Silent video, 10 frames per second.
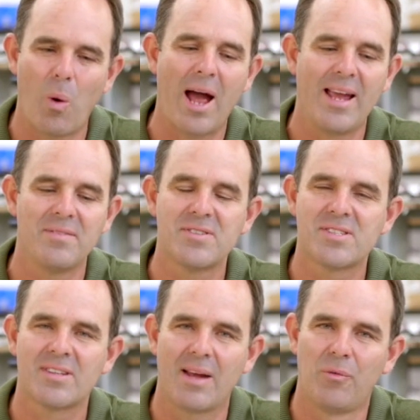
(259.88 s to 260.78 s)

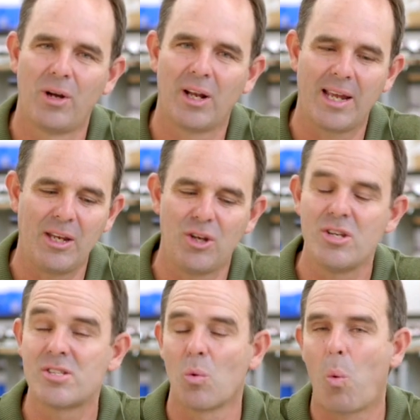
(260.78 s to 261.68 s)
waves and really
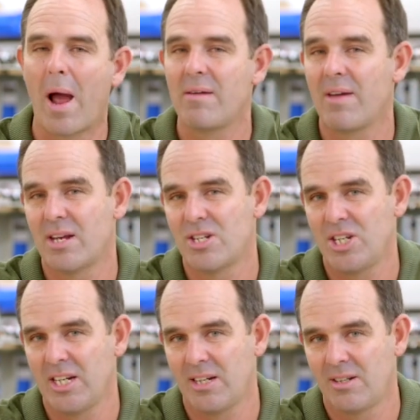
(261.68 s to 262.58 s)
use the wave
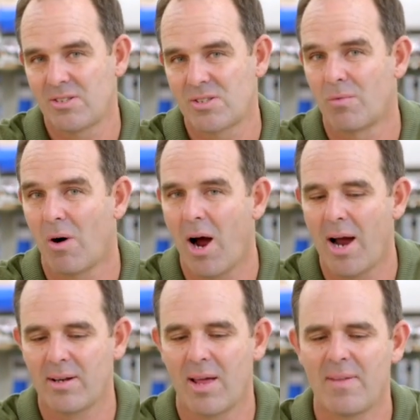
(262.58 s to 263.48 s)
energy to
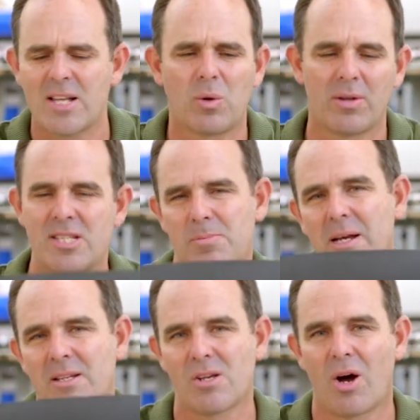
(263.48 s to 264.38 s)
ride. And that's what this has
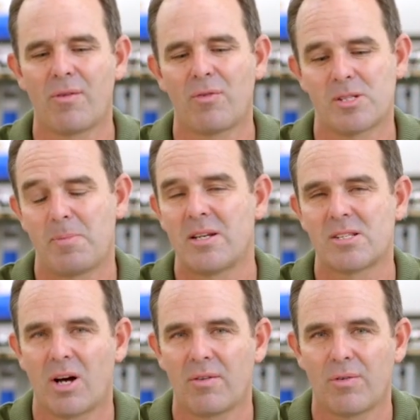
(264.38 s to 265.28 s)
been designed for. It's been
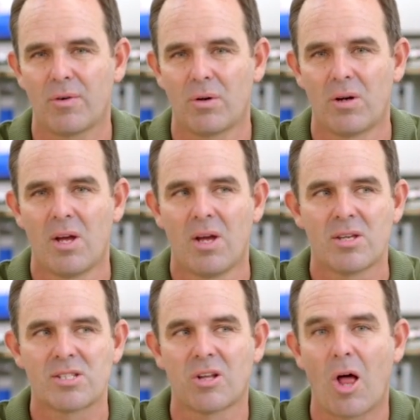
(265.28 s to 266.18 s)
designed for
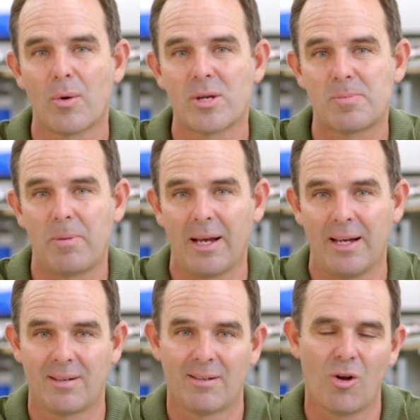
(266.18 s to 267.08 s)
slower
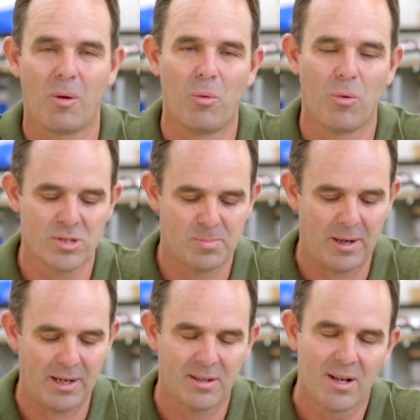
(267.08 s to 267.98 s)
speed, not more
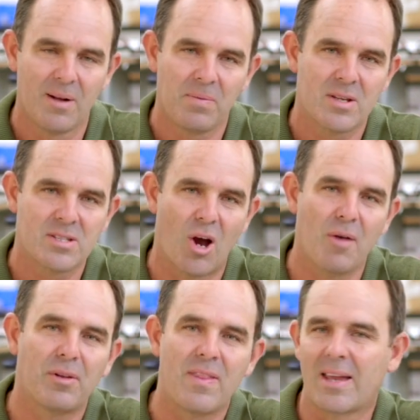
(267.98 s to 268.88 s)
speed. So
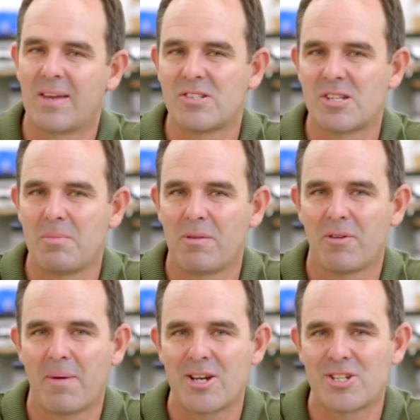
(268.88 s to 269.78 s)
hopefully that gives you some
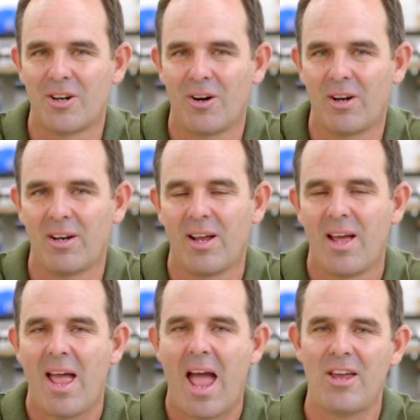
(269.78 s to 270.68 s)
information on
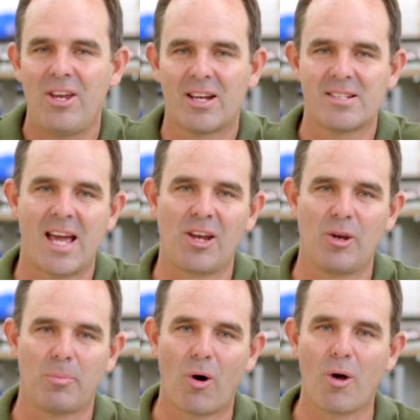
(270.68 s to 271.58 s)
how you can take
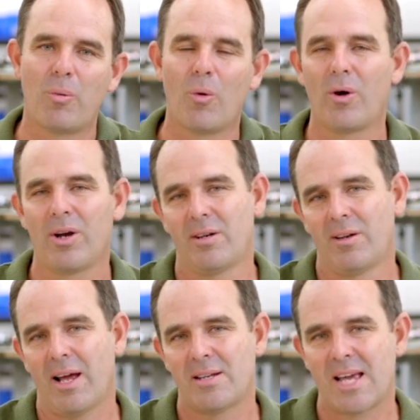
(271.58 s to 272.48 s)
your Pro board
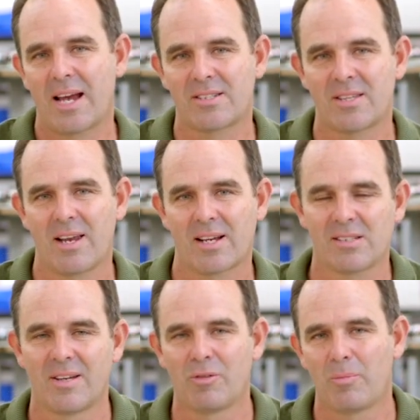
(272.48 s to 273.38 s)
and take it to the next
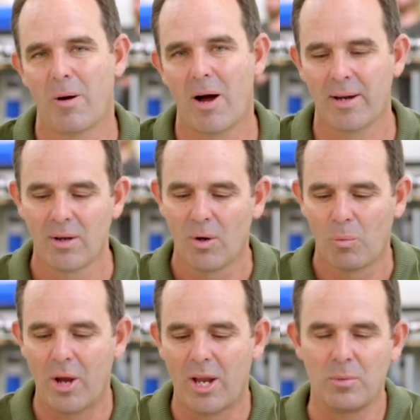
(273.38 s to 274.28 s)
level by
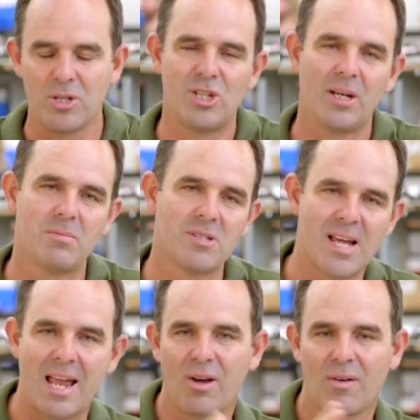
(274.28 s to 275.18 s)
working with shims,
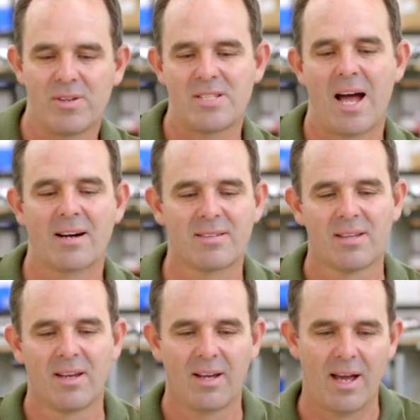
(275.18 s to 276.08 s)
taking off the duct,
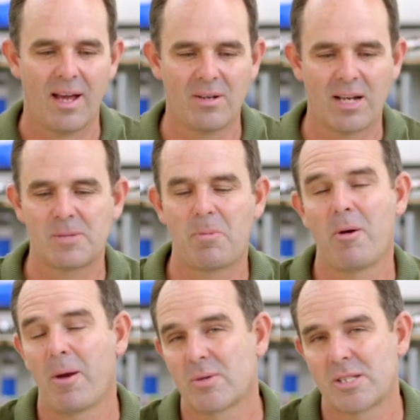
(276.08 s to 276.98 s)
and
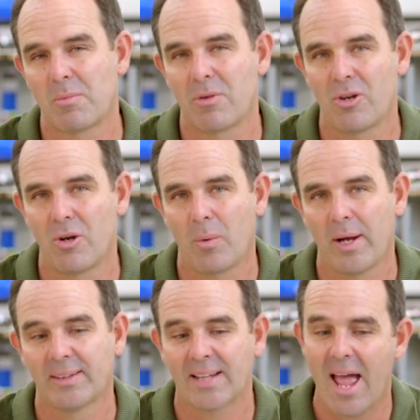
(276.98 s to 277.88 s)
experimenting with some of the new
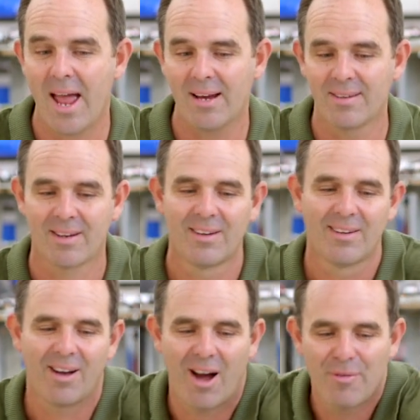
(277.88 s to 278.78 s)
wings. And
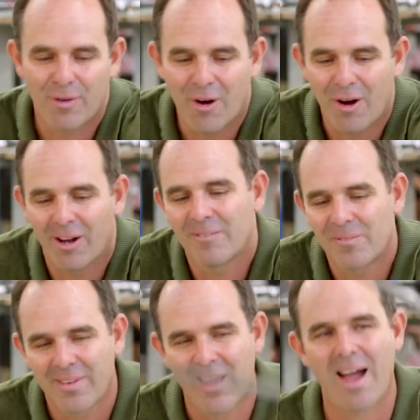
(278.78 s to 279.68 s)
I forgot,
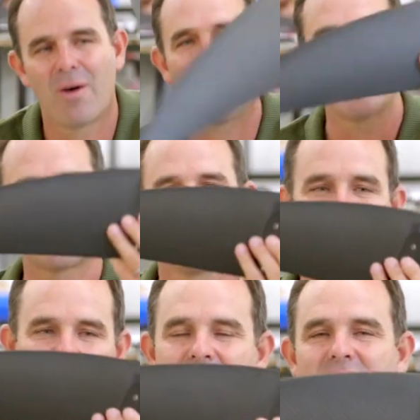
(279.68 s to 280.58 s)
our race
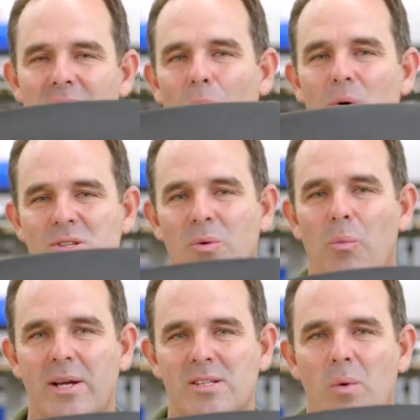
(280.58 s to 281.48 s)
wing. This is an awesome
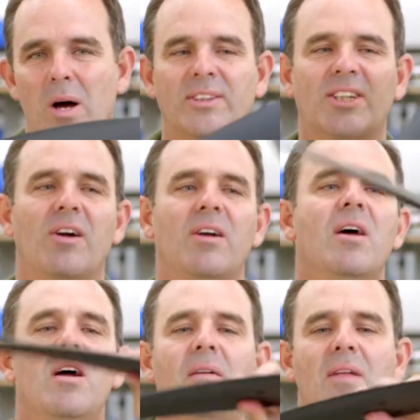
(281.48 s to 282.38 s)
wing as well. So
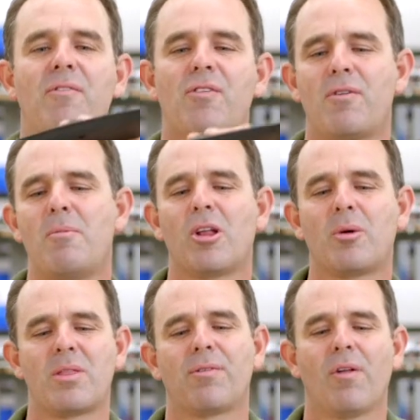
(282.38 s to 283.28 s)
if you're familiar
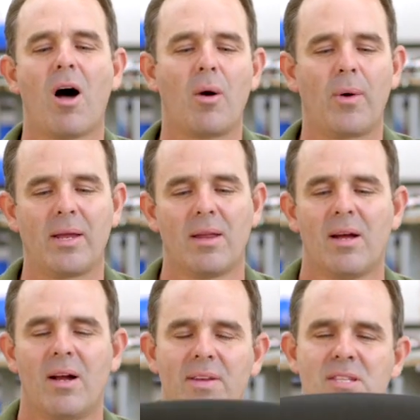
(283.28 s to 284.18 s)
with the fly wing,
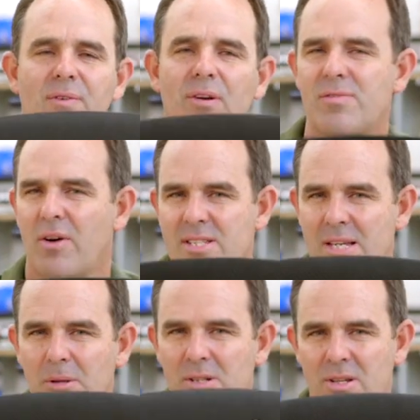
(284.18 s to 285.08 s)
this feels very
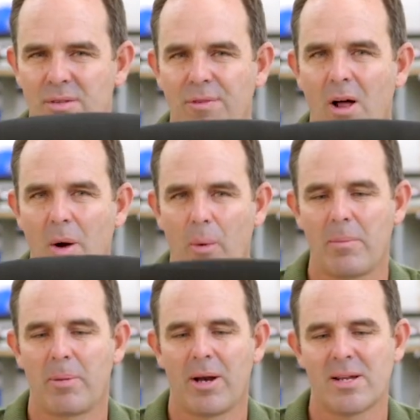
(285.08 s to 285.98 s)
similar to the fly
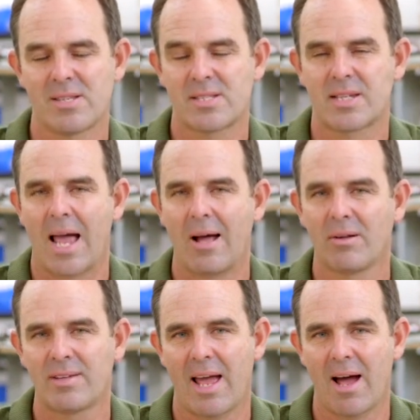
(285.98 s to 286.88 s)
wing, but it's a
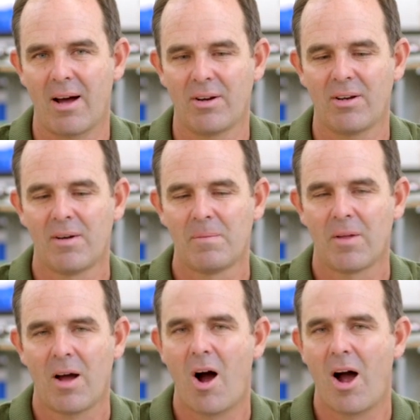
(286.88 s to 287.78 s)
scaled down,
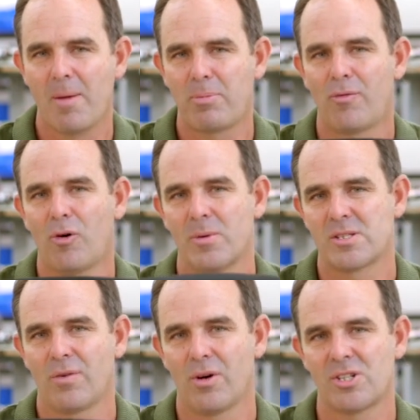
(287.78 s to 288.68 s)
higher performance
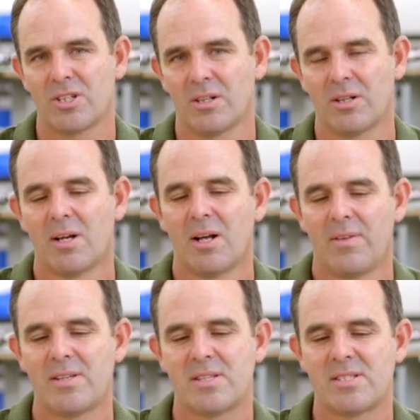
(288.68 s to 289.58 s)
version.
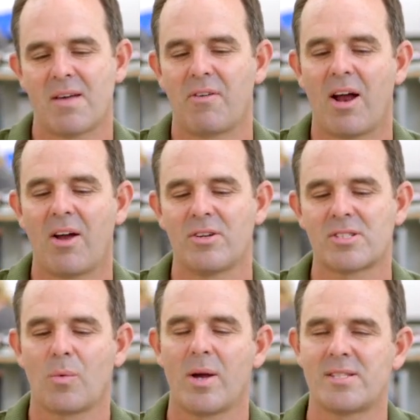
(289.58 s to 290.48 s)
This is 700
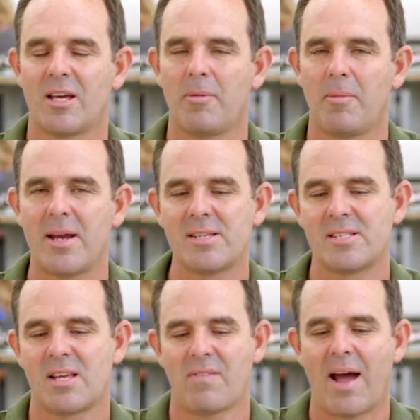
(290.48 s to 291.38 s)
square centimeters
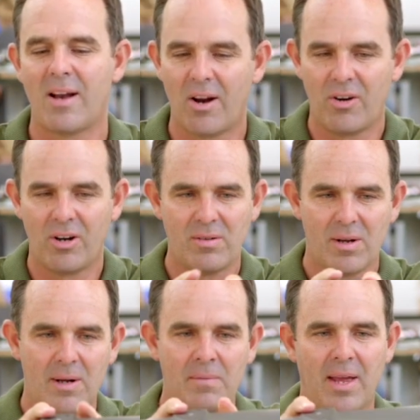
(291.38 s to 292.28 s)
instead of 800.
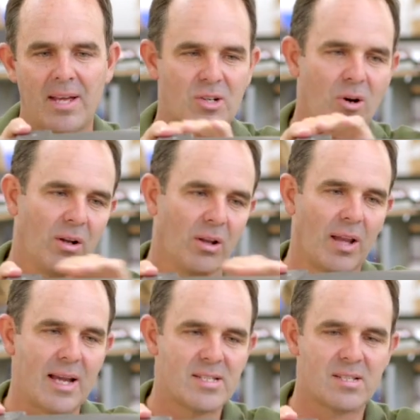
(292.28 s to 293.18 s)
It's got
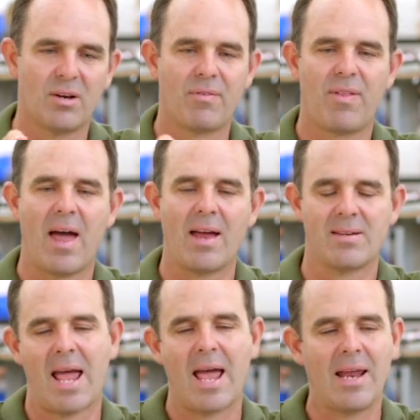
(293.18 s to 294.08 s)
less of that
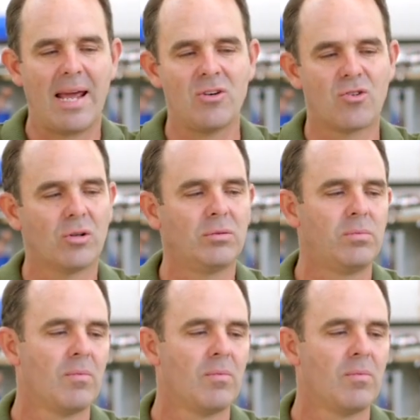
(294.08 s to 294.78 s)
anhedral.